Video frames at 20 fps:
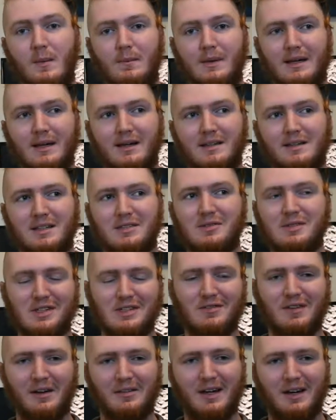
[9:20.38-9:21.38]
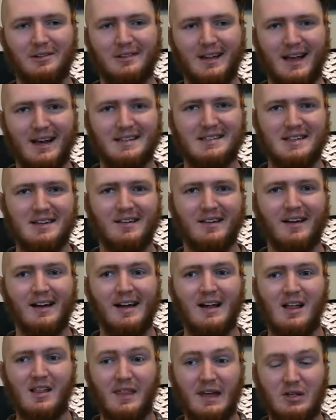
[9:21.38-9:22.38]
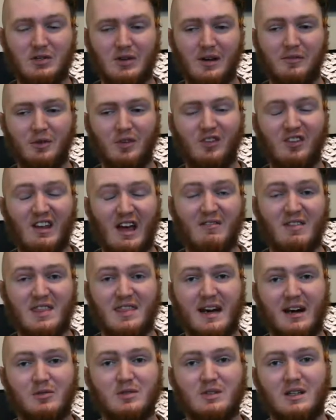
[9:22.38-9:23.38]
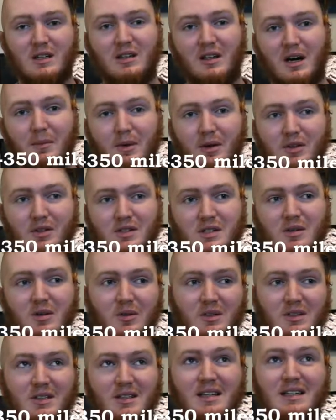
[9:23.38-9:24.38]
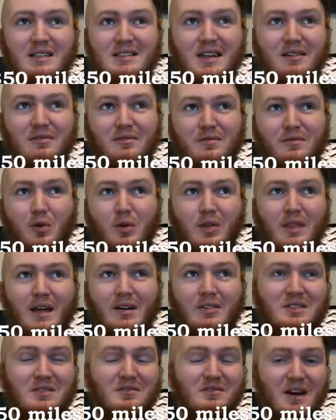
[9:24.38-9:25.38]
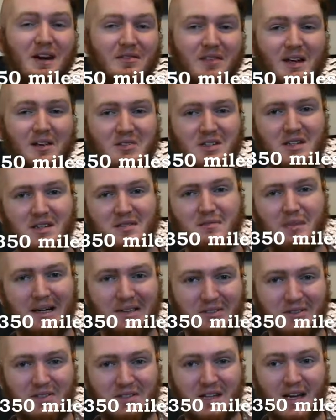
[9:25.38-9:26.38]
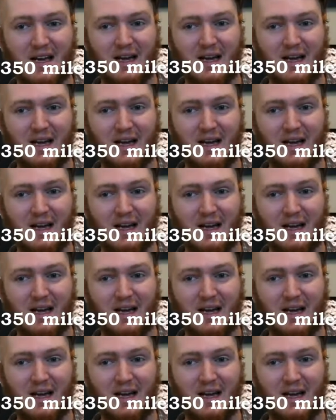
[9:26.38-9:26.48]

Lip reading: because this was just found out last year. They travel 7,000 kilometers, which I think is like 4,000, 5,000 miles,